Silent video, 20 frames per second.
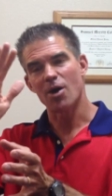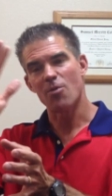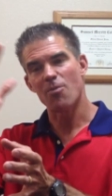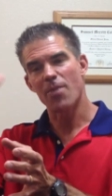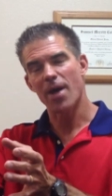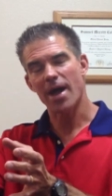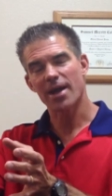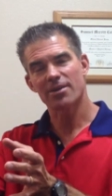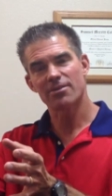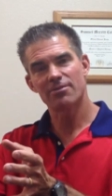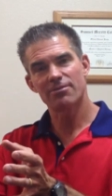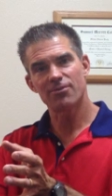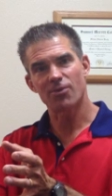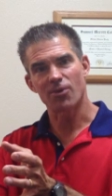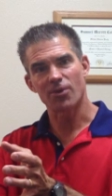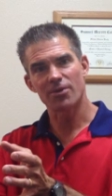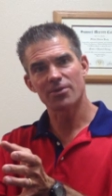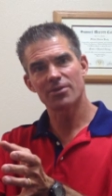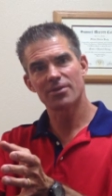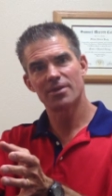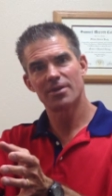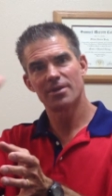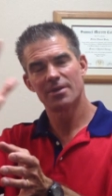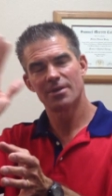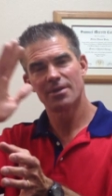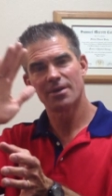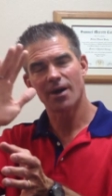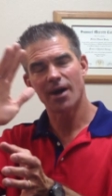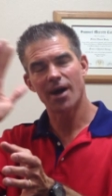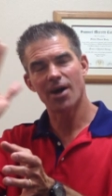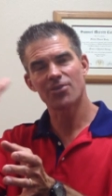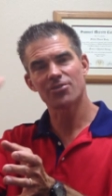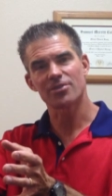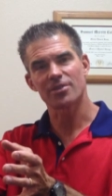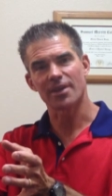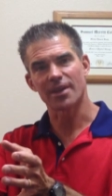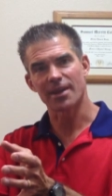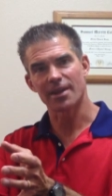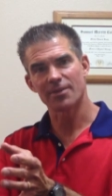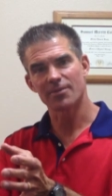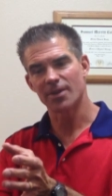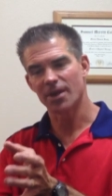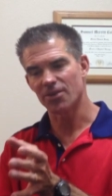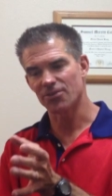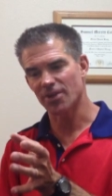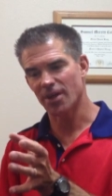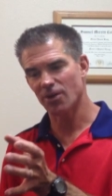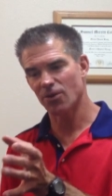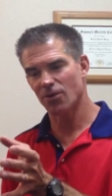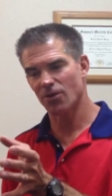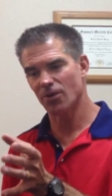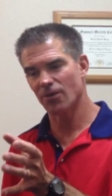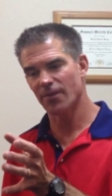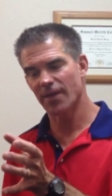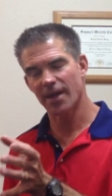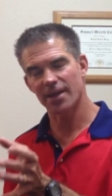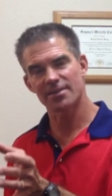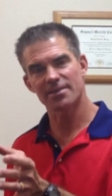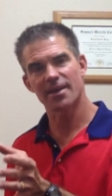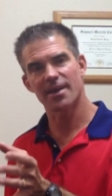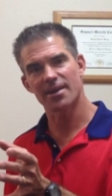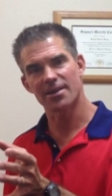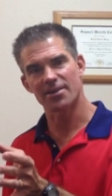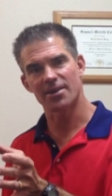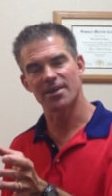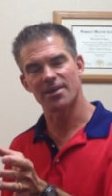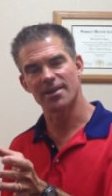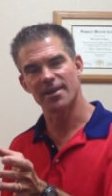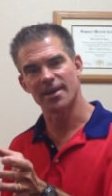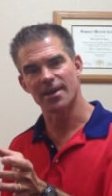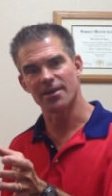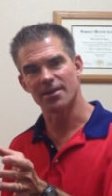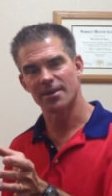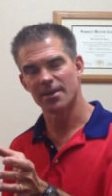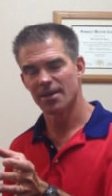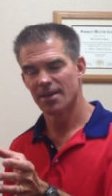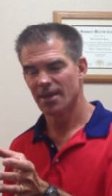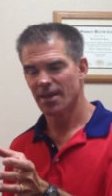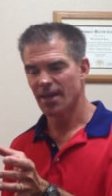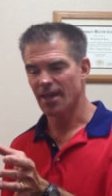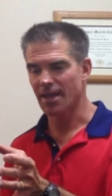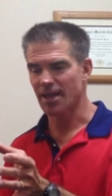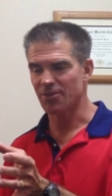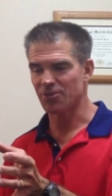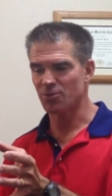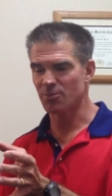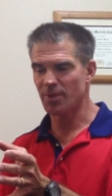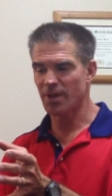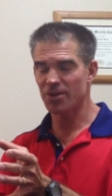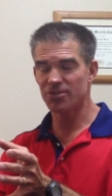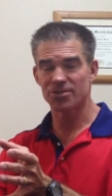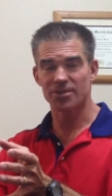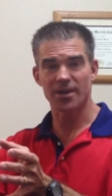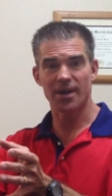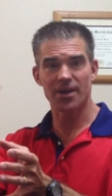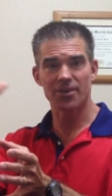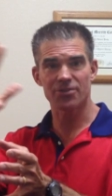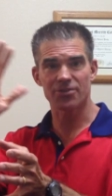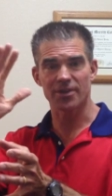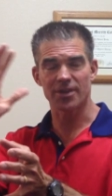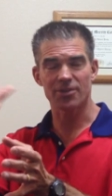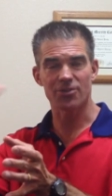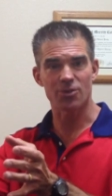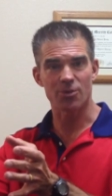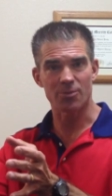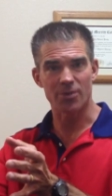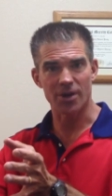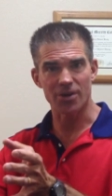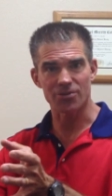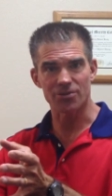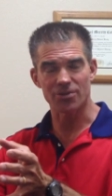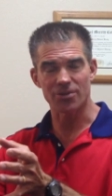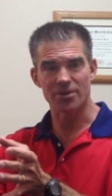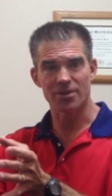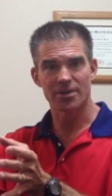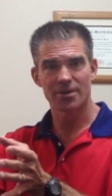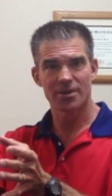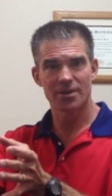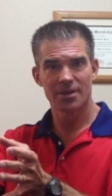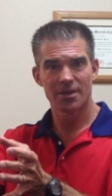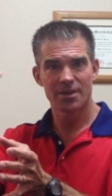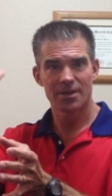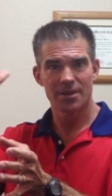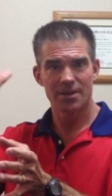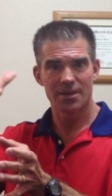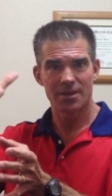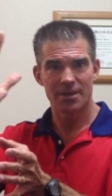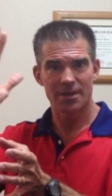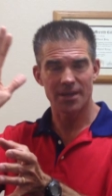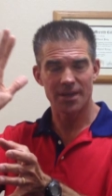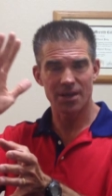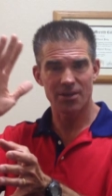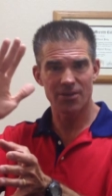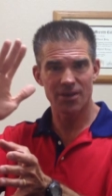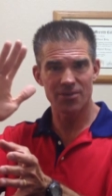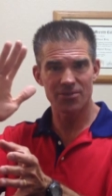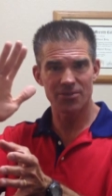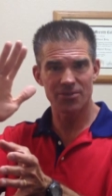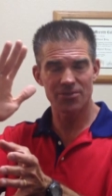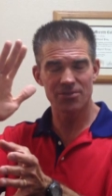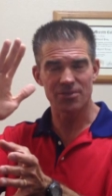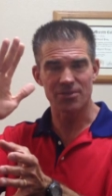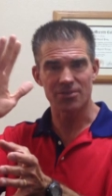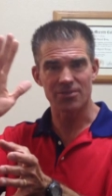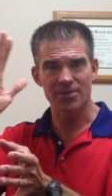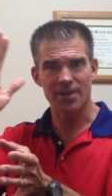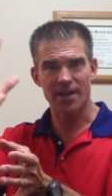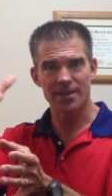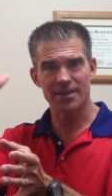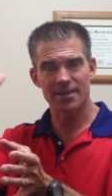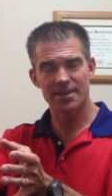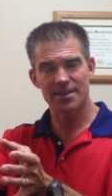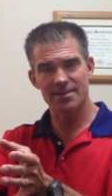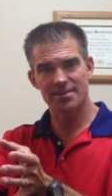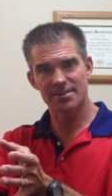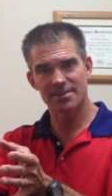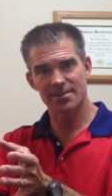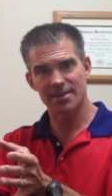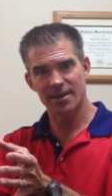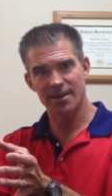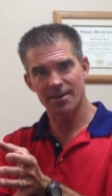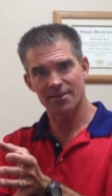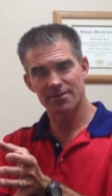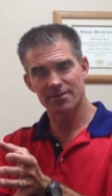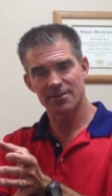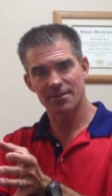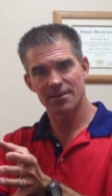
back and forth, oscillating as I hold that tight area down. And as the patient oscillates, the pressure increases and slightly eases off,